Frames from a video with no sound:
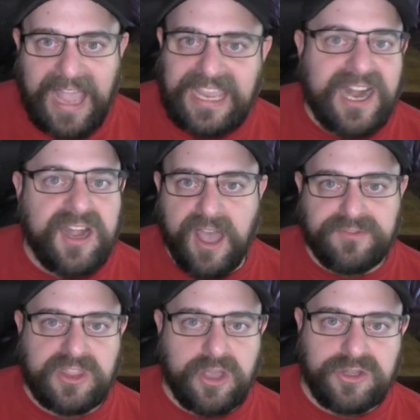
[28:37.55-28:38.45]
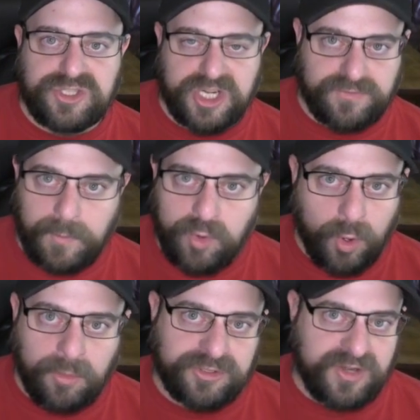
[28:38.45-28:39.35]
I get enough of those just
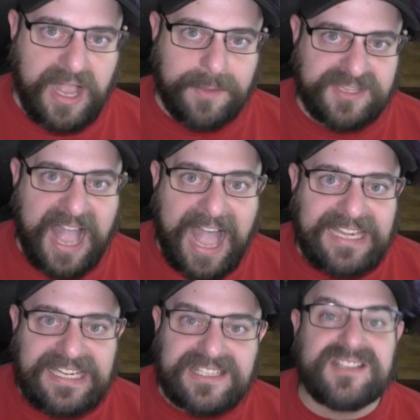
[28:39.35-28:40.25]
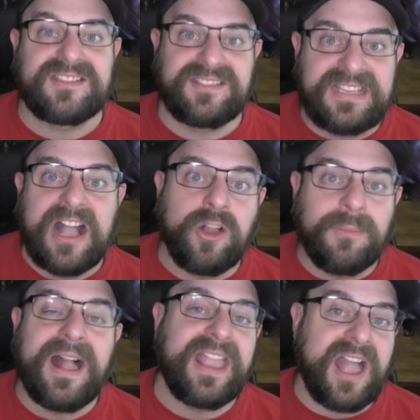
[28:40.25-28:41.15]
from normal drops. I need to
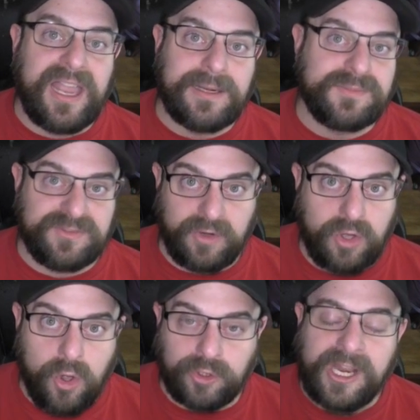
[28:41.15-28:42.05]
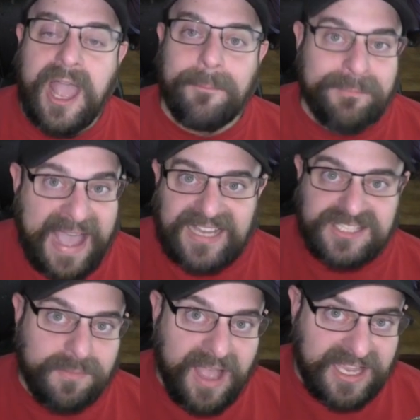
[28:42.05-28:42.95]
sell my items for gold.
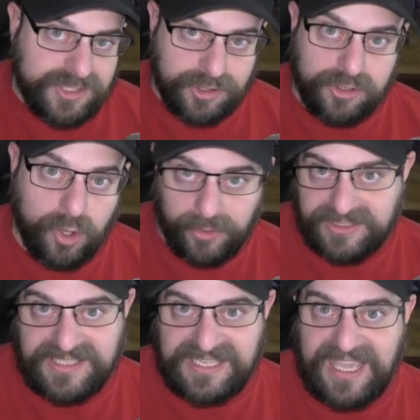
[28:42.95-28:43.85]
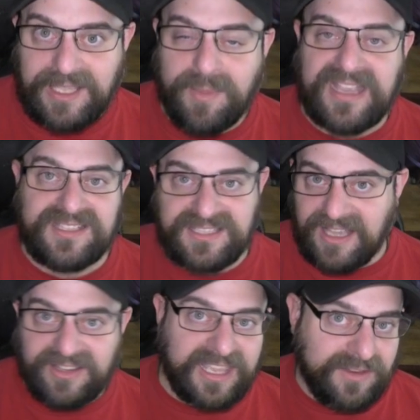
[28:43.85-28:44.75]
Maximize your gold intake by
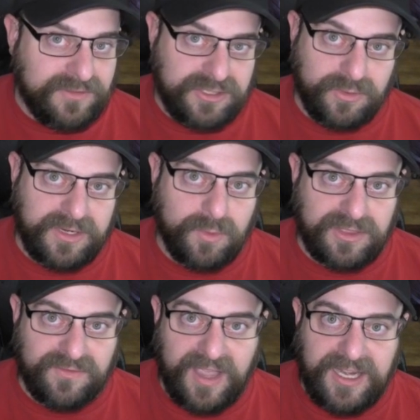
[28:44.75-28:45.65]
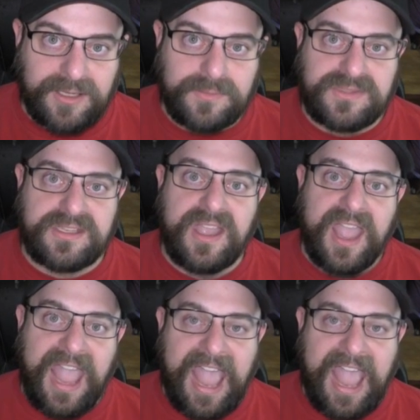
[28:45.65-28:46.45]
selling inventory worth of items